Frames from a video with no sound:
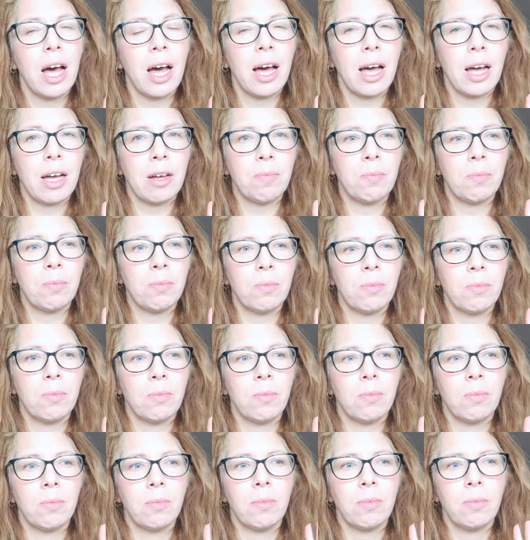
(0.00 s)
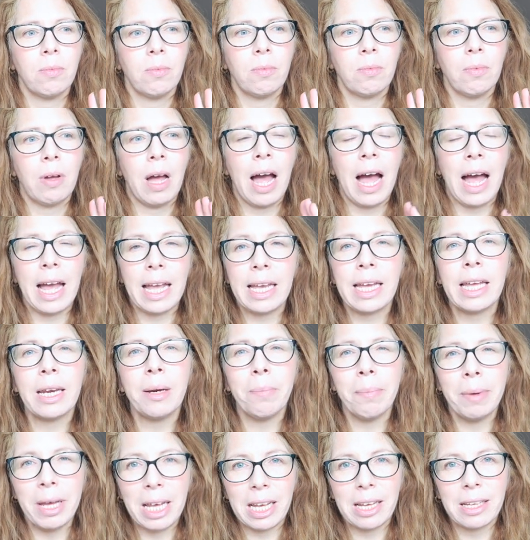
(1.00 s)
Um, I
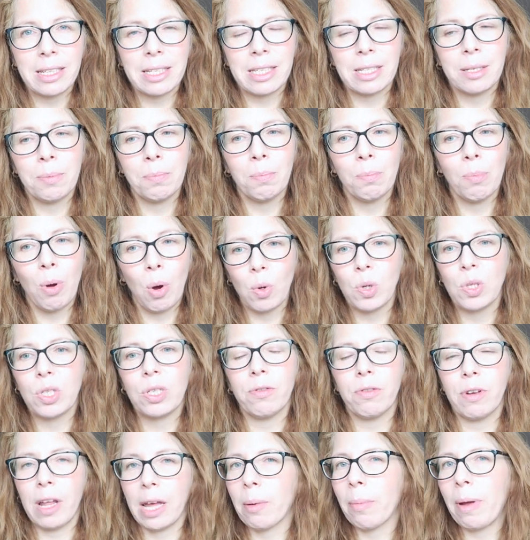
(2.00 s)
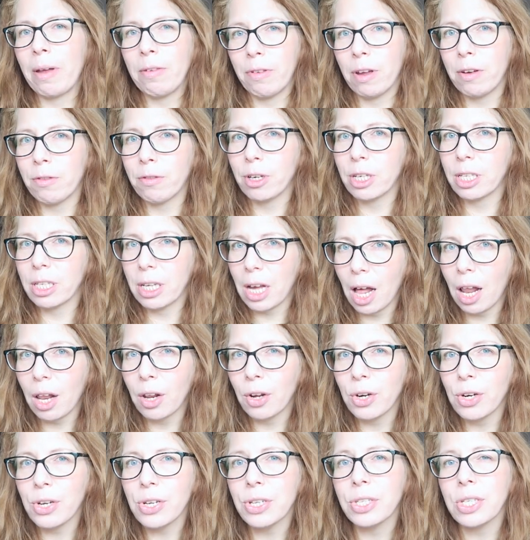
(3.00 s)
can mix most of like my favorite
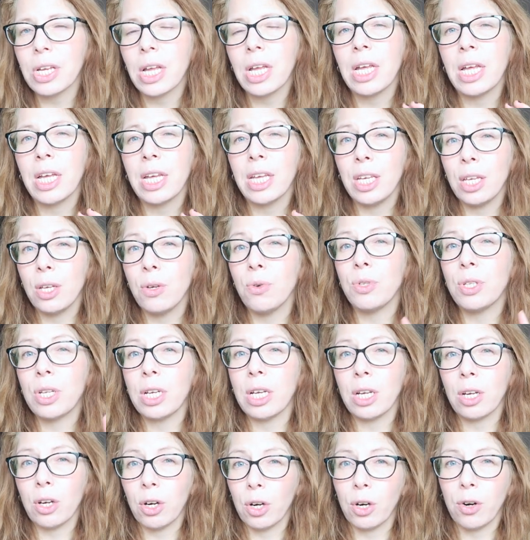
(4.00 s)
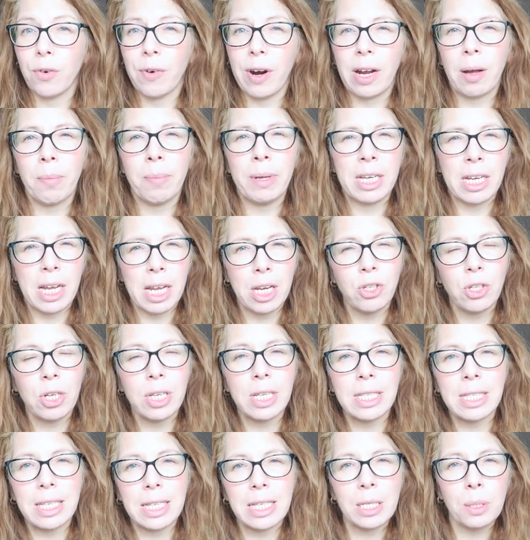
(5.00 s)
colors using her
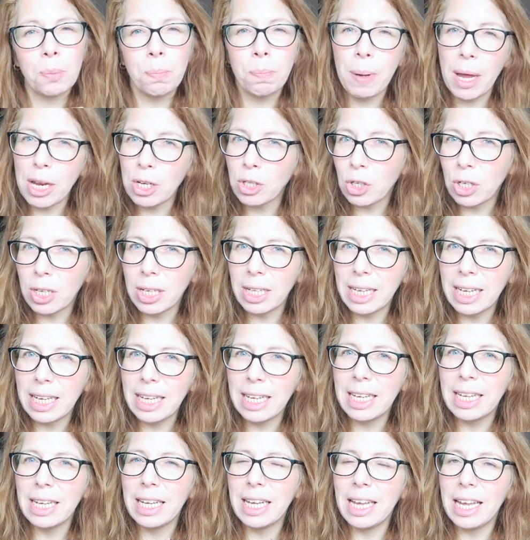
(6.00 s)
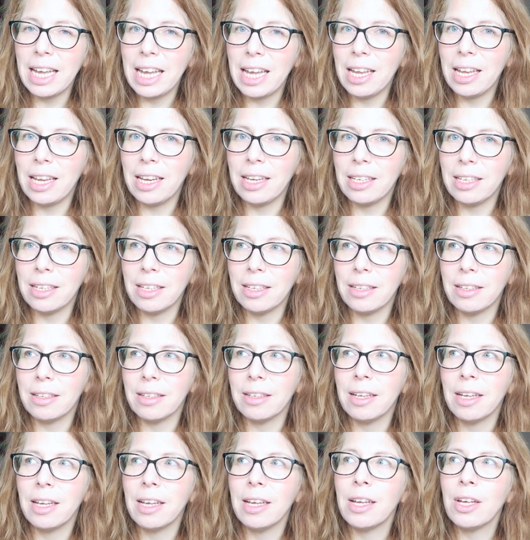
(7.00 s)
recommendations, especially
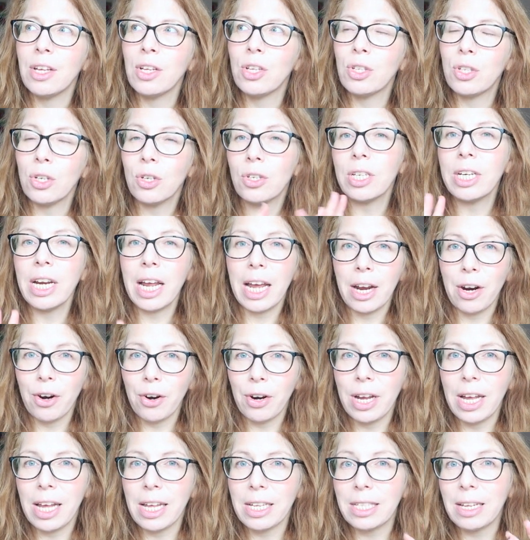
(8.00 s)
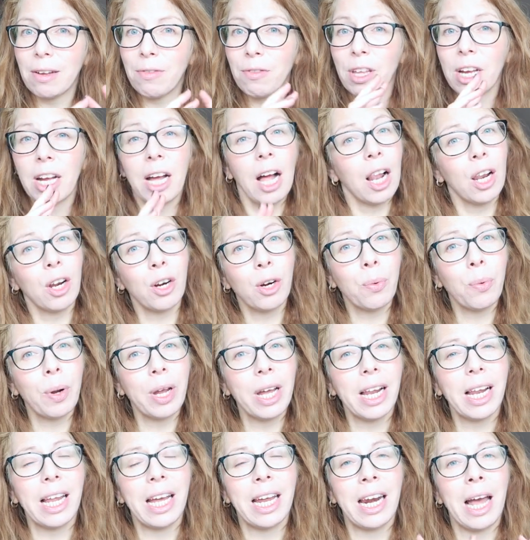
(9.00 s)
in certain areas of the color
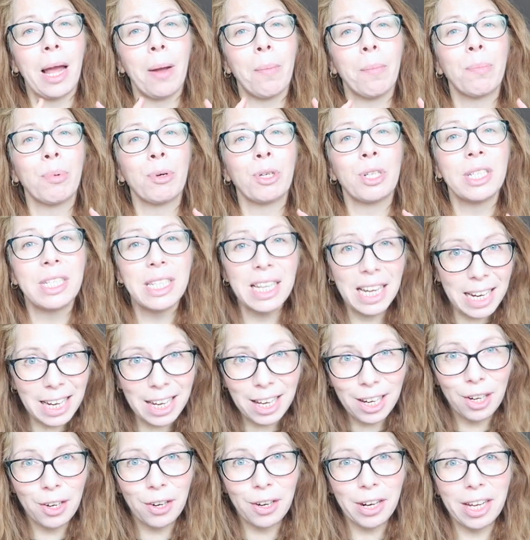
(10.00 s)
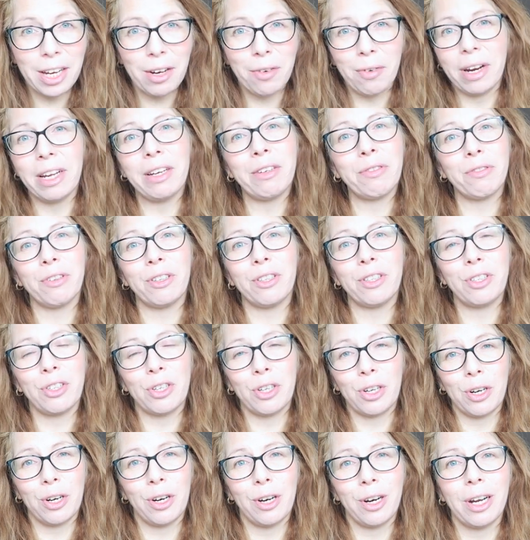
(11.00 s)
wheel, and I'm particularly grateful
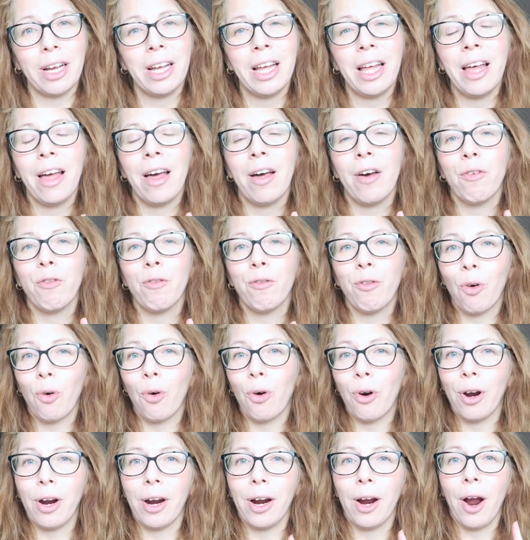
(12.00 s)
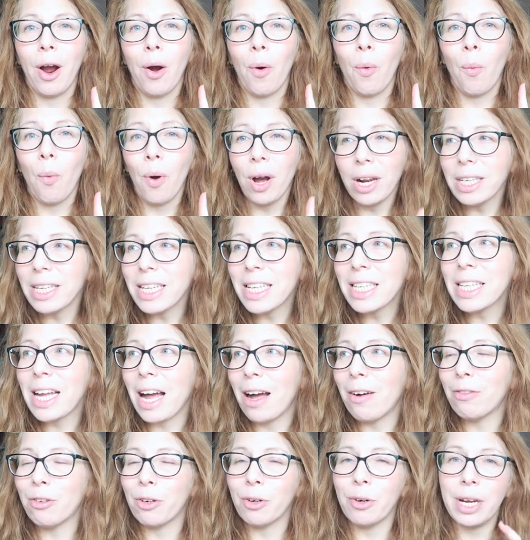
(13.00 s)
to her for one
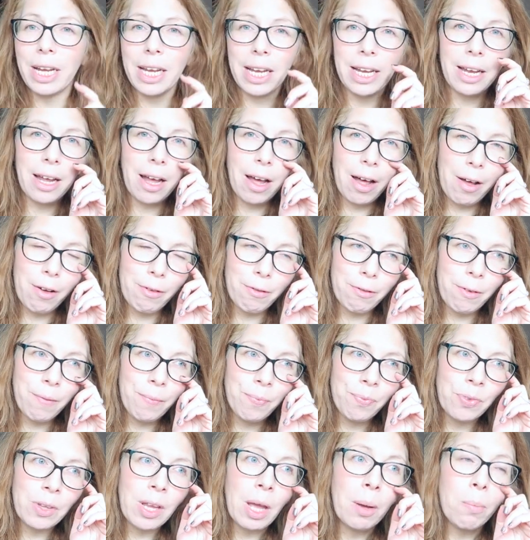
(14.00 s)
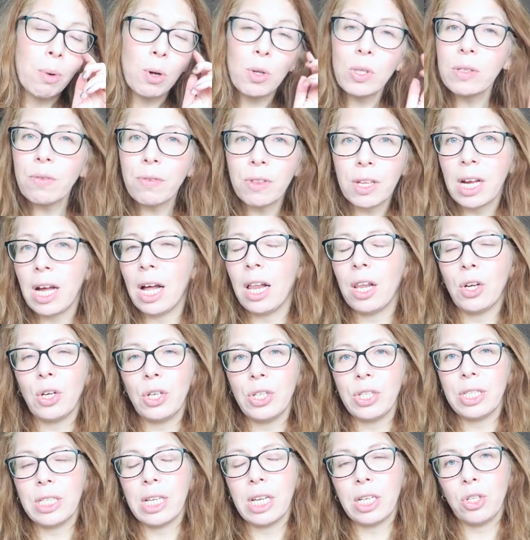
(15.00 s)
discovery of most of the
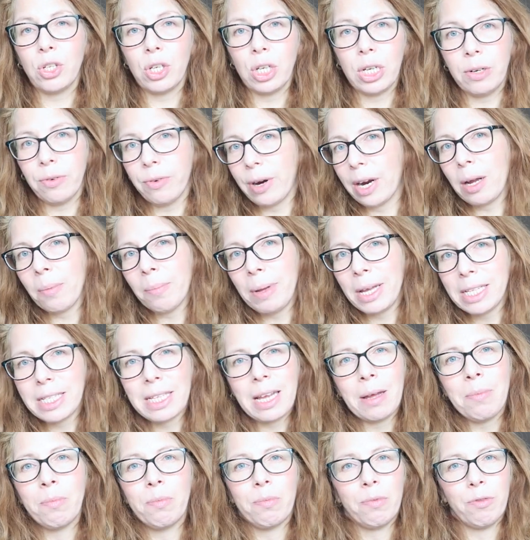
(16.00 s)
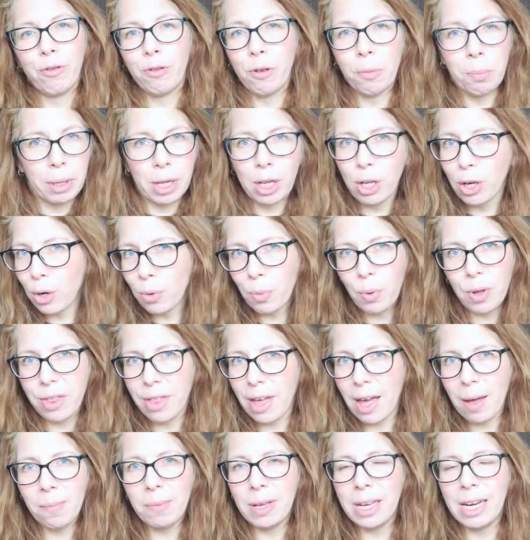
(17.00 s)
colors that she recommends. I'm familiar
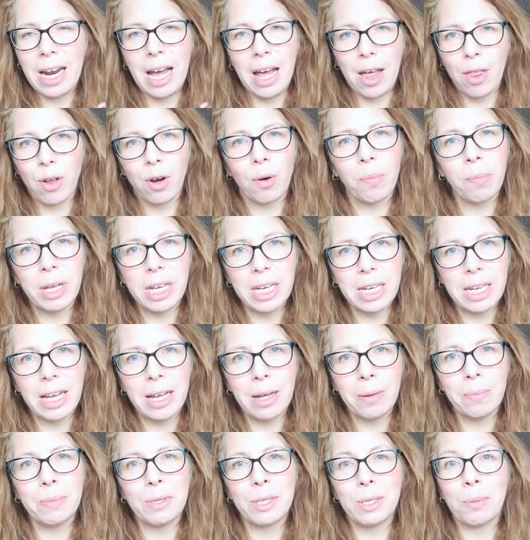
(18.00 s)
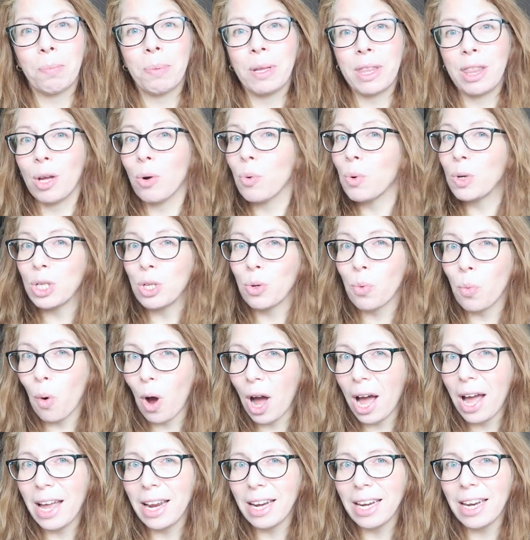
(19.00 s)
with them in other mediums, but there was
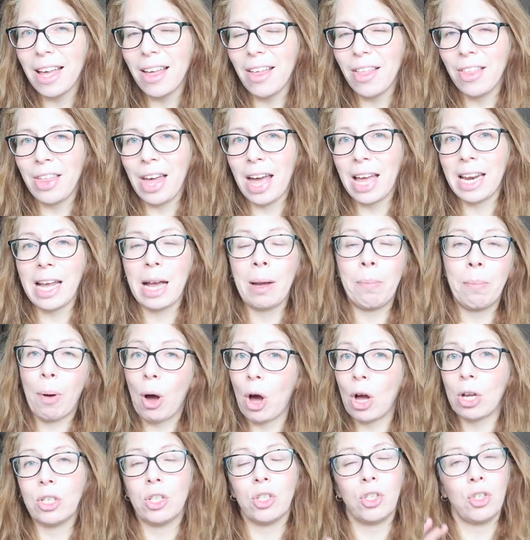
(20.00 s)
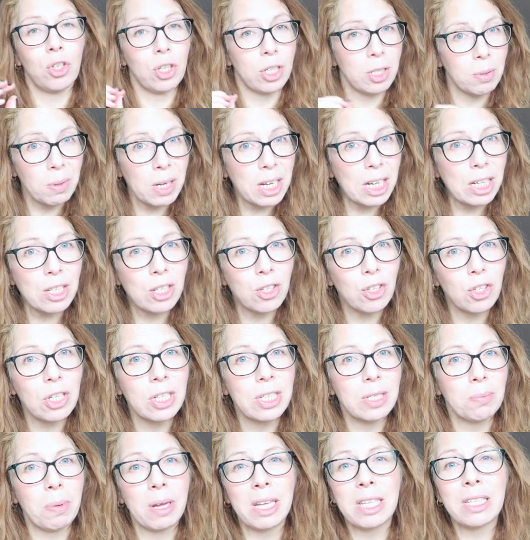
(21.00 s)
one that I bought just because
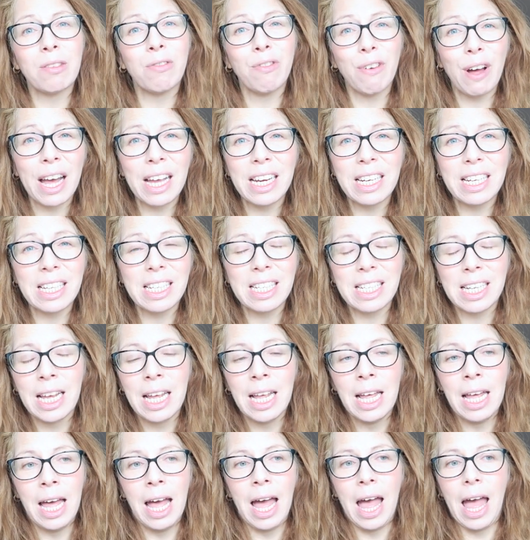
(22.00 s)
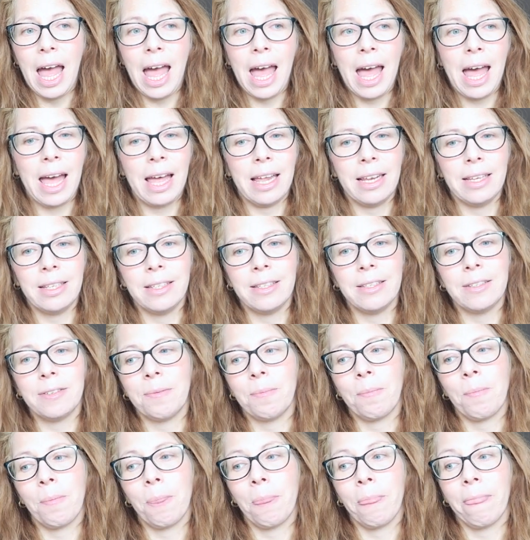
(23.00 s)
she specified it,
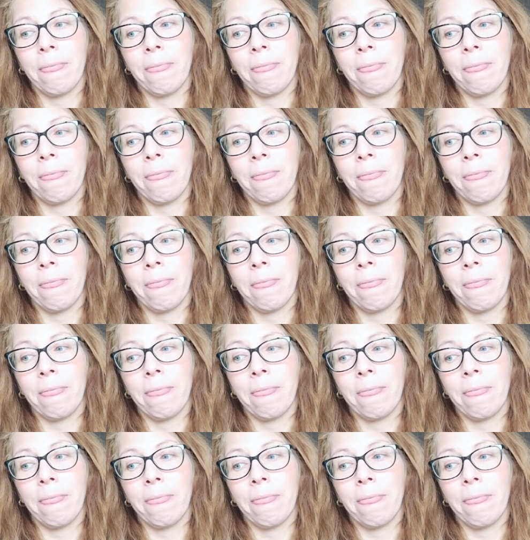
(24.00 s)
and